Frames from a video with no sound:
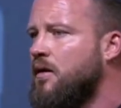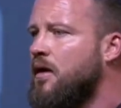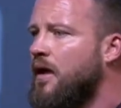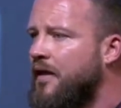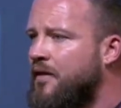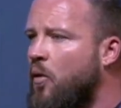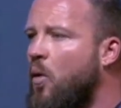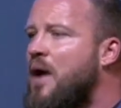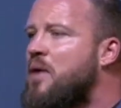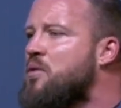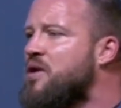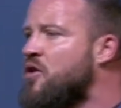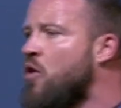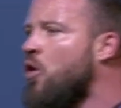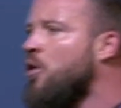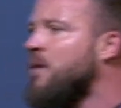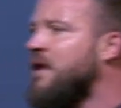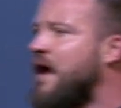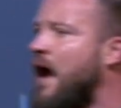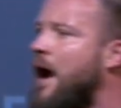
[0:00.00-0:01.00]
And the way we
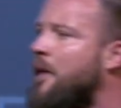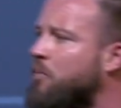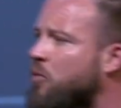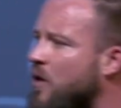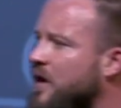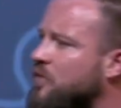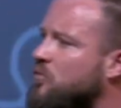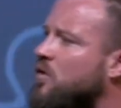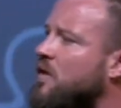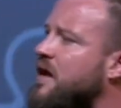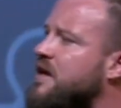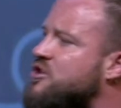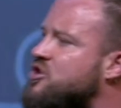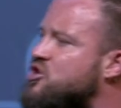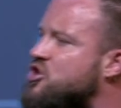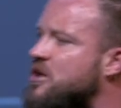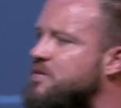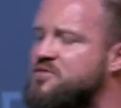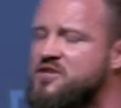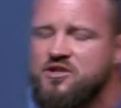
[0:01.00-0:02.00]
normally operate in
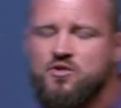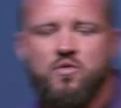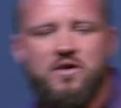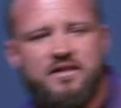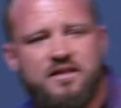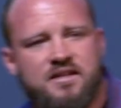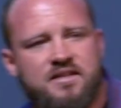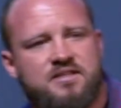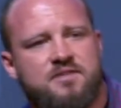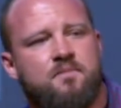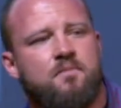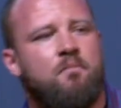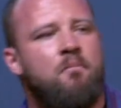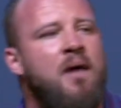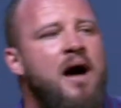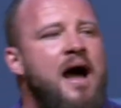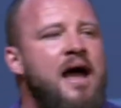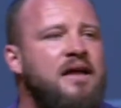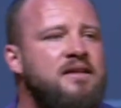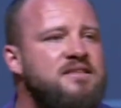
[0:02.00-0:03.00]
relationships is with this
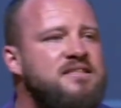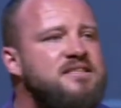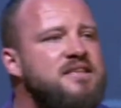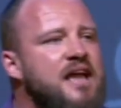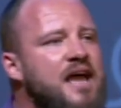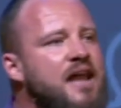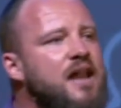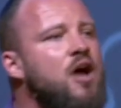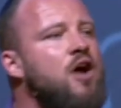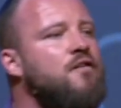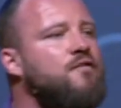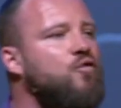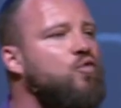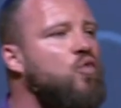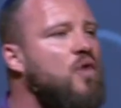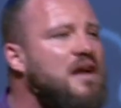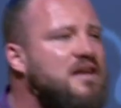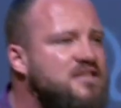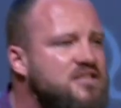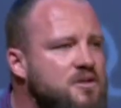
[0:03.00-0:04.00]
mindset of
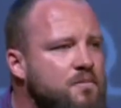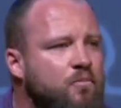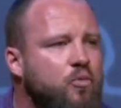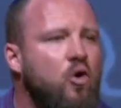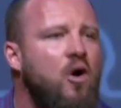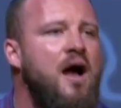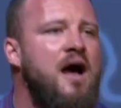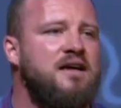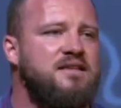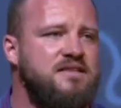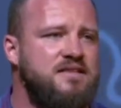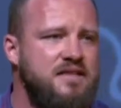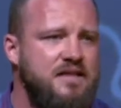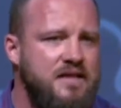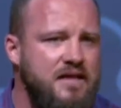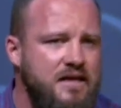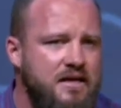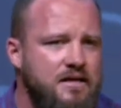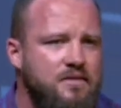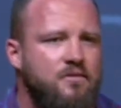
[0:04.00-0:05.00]

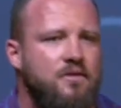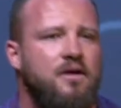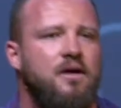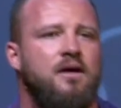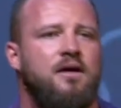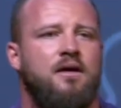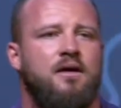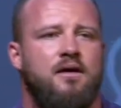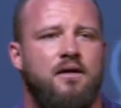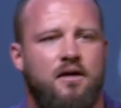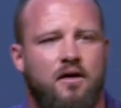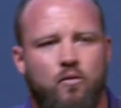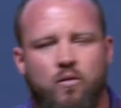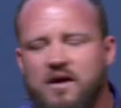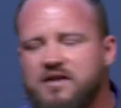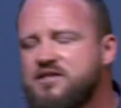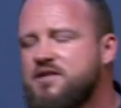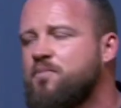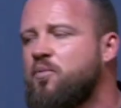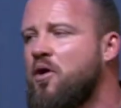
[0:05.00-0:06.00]
reciprocity, a
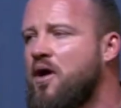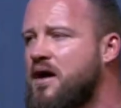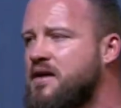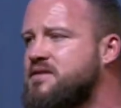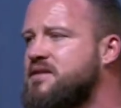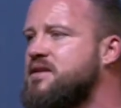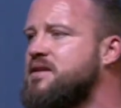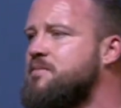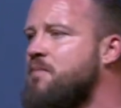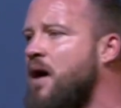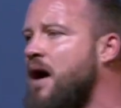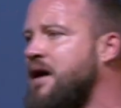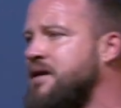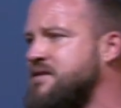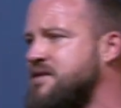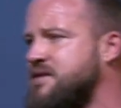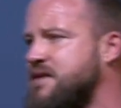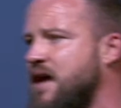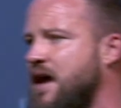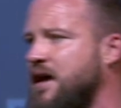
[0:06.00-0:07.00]
reciprocity
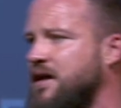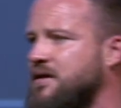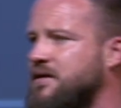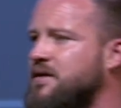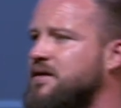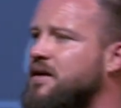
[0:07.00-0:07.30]
mindset.